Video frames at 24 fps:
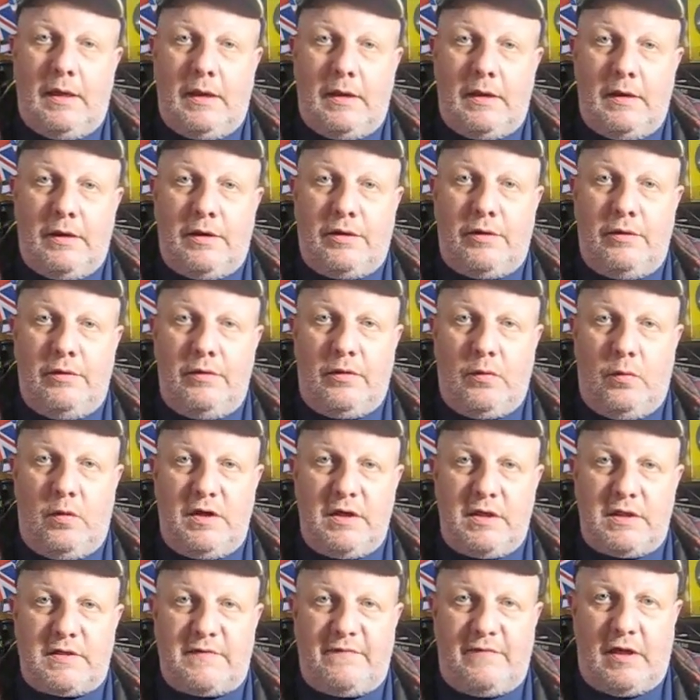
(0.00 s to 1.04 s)
Through the
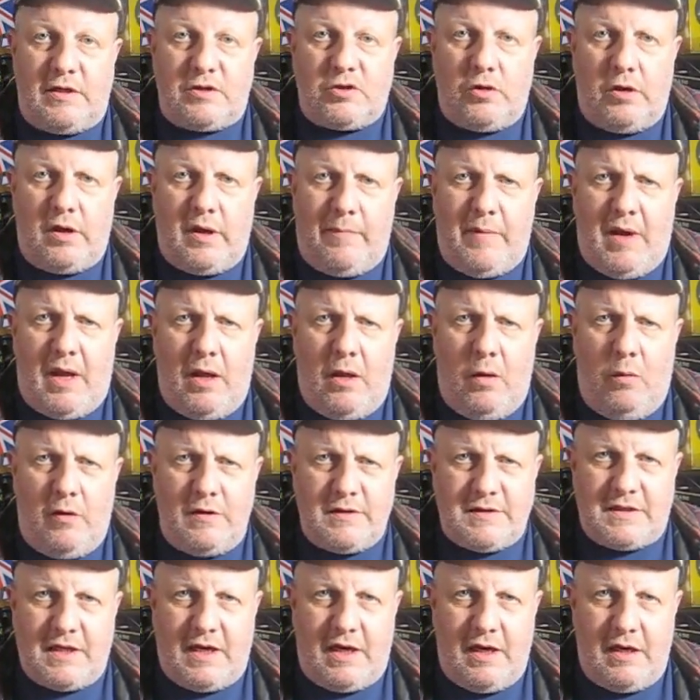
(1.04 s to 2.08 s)
wonders of electronic mail,
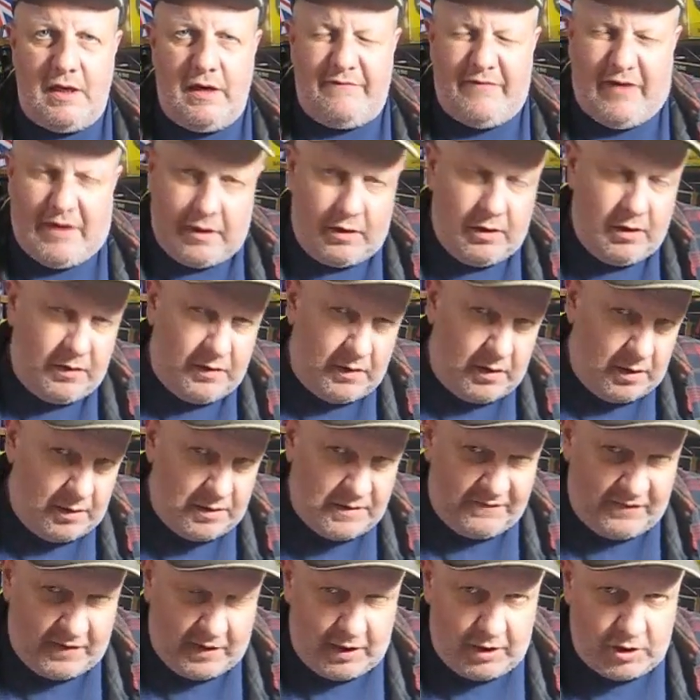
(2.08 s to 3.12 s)
once again I've had another
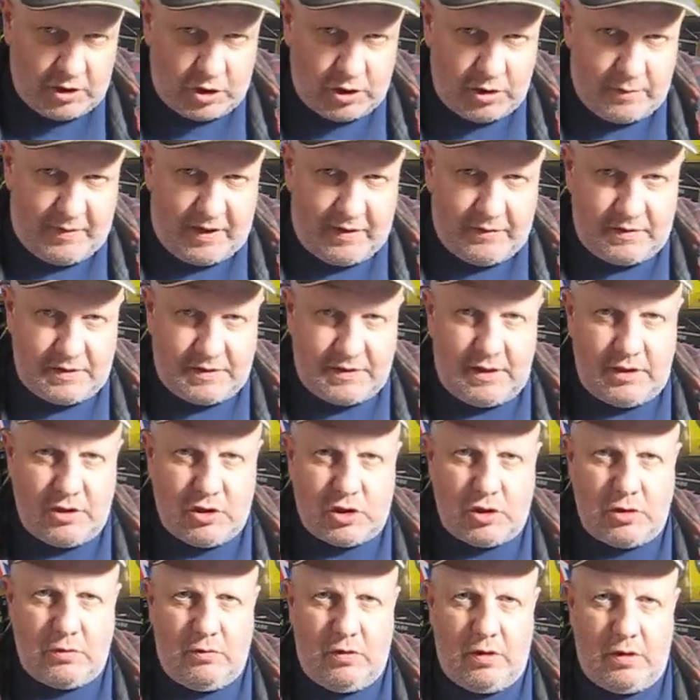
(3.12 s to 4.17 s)
notification about the
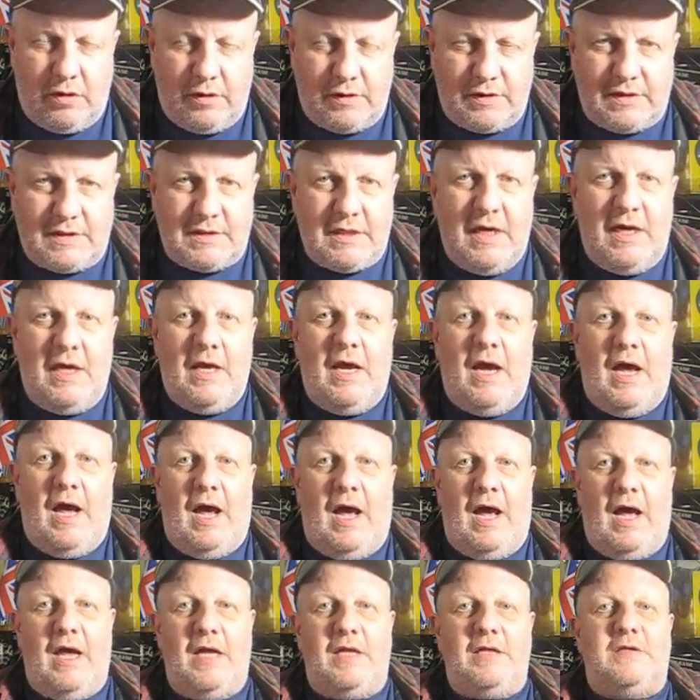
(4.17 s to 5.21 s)
tension rods,
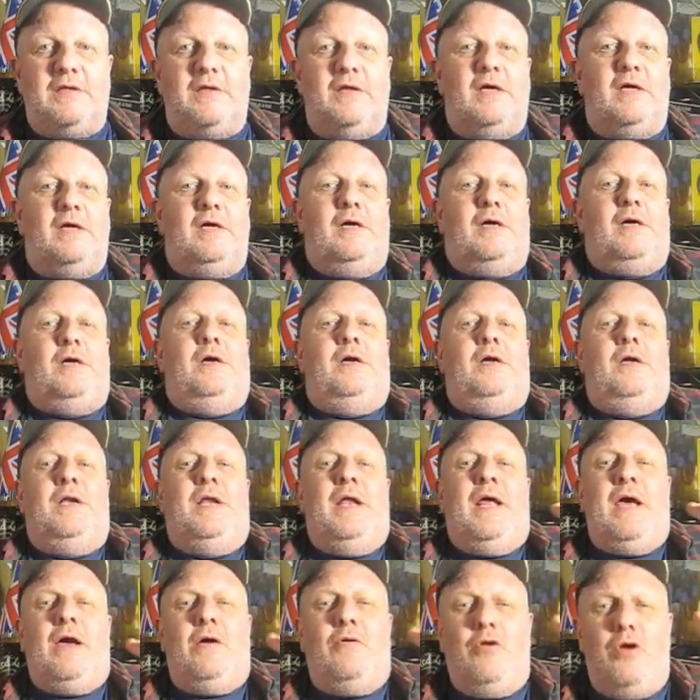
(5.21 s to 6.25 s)
and they are
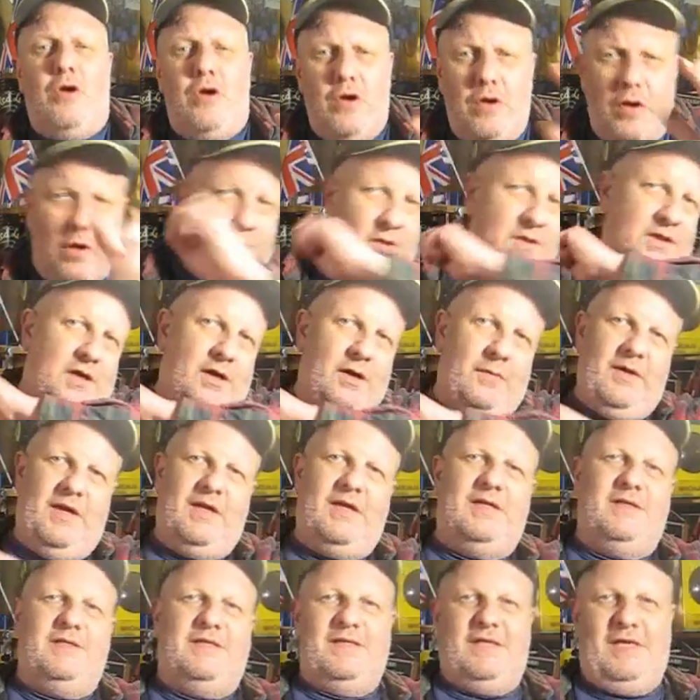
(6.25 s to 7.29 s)
now not
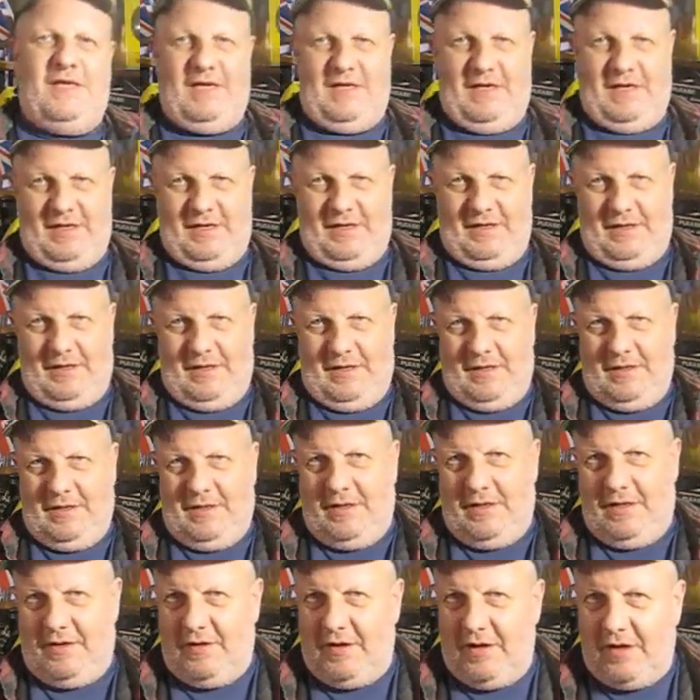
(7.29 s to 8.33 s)
coming today.
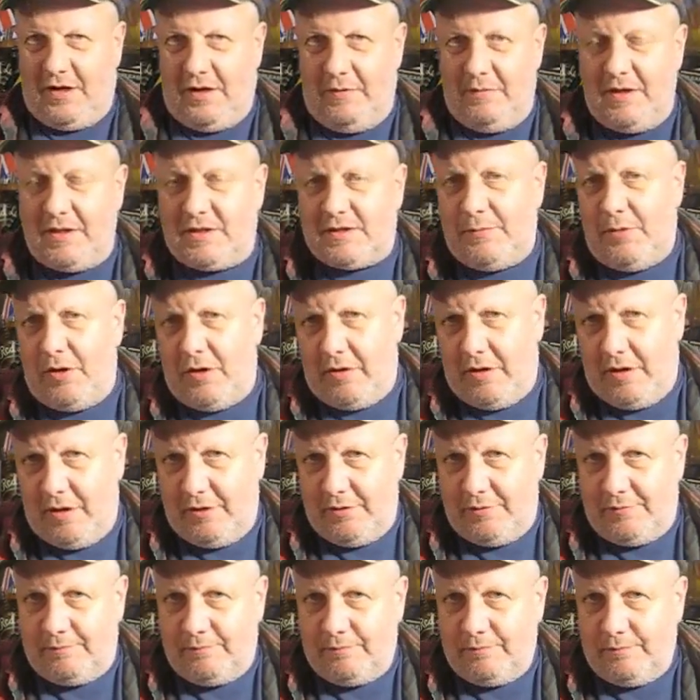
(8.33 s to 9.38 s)
They're coming
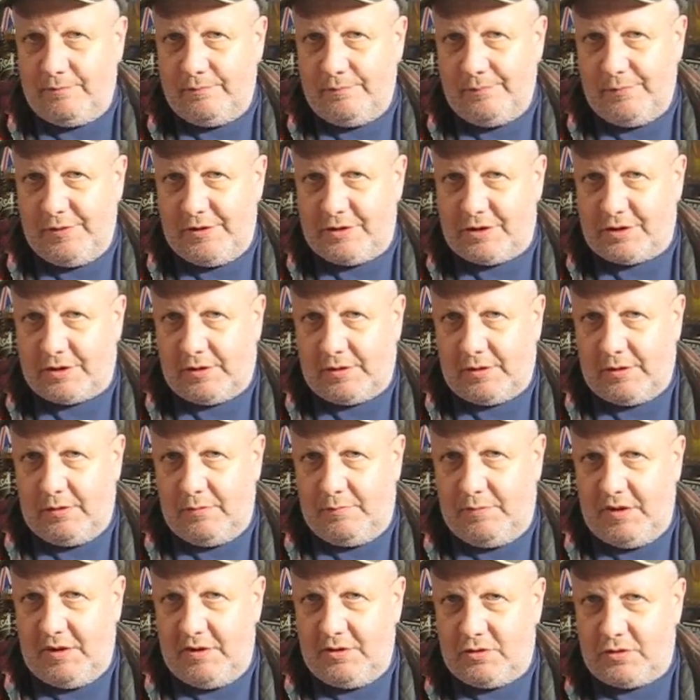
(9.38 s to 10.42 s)
tomorrow, which could
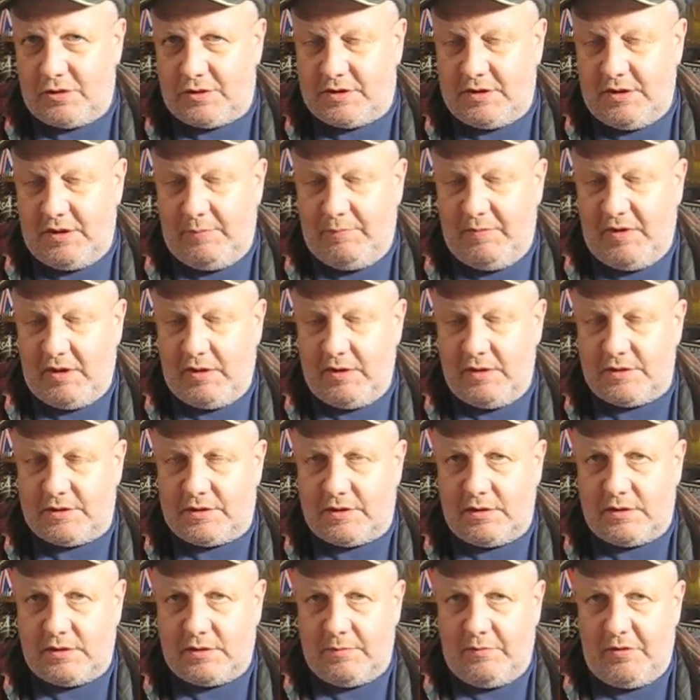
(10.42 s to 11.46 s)
be interesting because
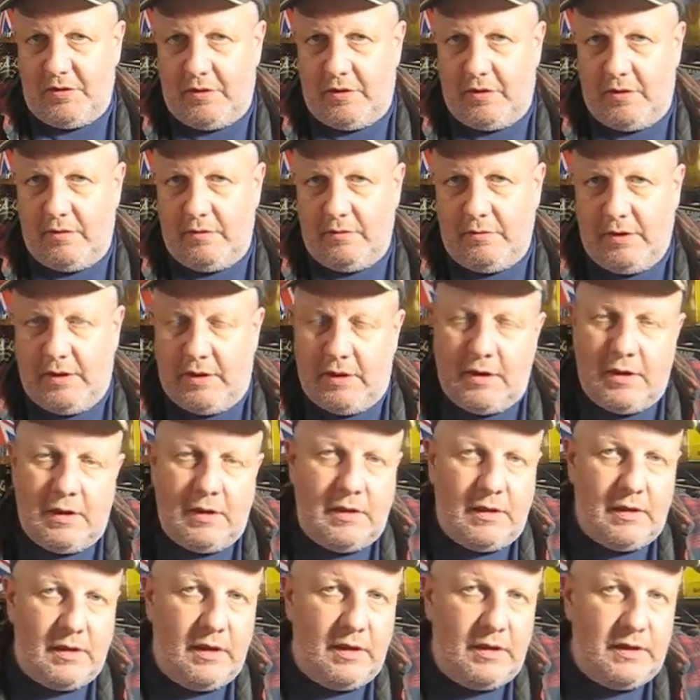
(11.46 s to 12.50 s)
tomorrow
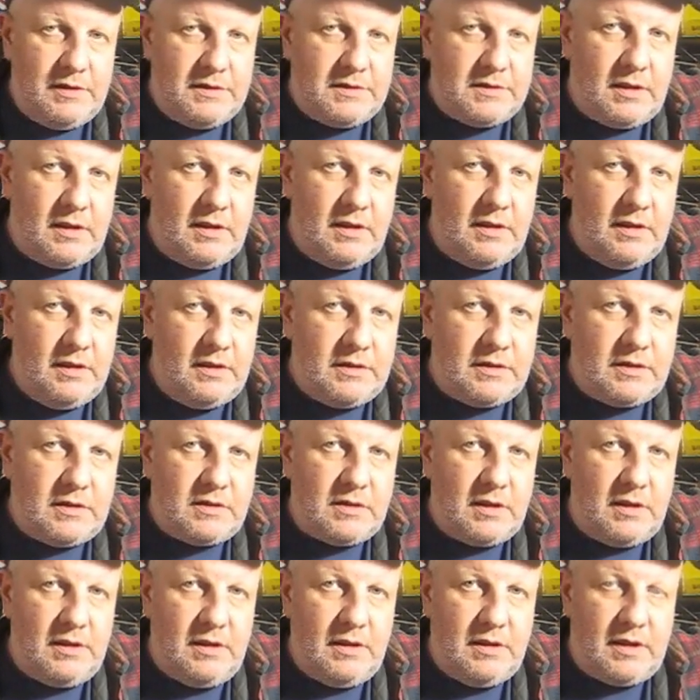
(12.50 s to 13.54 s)
is a
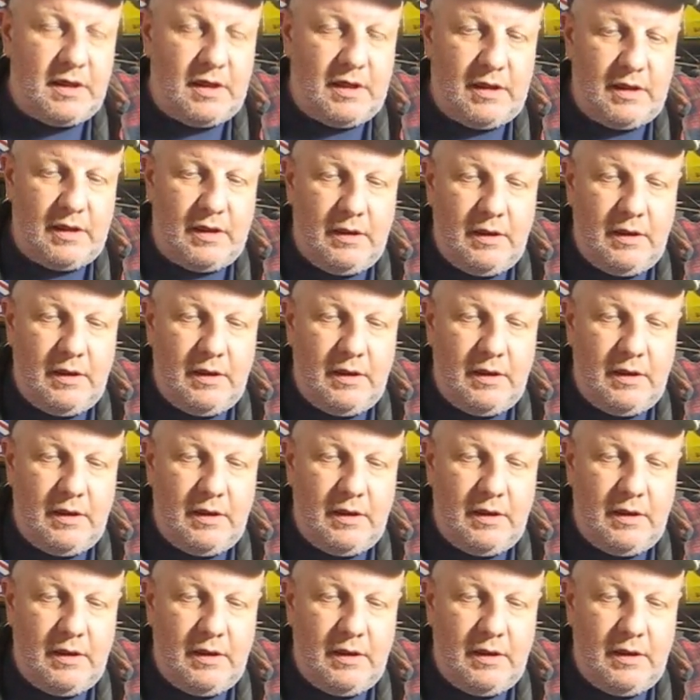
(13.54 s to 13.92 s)
Sunday.